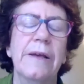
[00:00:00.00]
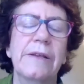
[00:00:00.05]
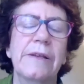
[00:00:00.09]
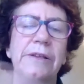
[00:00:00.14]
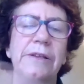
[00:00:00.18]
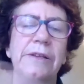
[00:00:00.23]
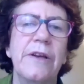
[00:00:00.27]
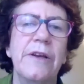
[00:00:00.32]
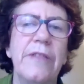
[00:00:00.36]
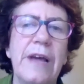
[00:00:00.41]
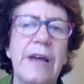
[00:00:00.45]

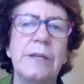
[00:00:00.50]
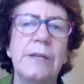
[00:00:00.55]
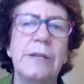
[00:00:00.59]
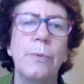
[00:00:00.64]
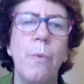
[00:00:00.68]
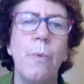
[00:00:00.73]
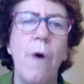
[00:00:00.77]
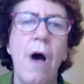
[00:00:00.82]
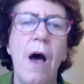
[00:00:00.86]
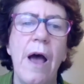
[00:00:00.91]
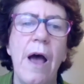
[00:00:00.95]
So that's
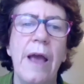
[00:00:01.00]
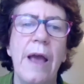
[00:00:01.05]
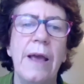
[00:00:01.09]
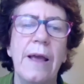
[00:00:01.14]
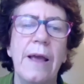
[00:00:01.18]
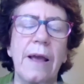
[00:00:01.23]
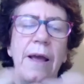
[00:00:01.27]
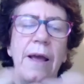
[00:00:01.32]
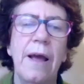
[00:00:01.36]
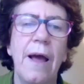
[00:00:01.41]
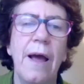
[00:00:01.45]

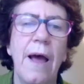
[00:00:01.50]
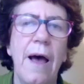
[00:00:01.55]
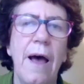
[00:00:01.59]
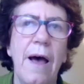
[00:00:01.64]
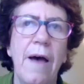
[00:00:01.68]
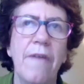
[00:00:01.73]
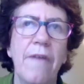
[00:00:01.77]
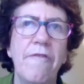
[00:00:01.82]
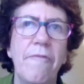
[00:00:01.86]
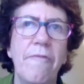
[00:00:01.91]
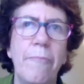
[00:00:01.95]
why
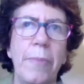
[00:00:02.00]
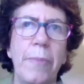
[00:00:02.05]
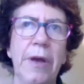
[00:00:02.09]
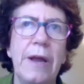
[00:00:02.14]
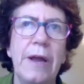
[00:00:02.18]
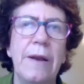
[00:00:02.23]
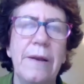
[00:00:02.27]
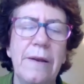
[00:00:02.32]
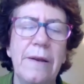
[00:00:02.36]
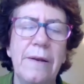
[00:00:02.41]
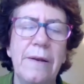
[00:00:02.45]
I've
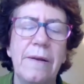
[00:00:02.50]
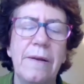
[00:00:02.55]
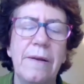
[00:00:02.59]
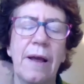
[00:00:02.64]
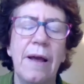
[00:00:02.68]
been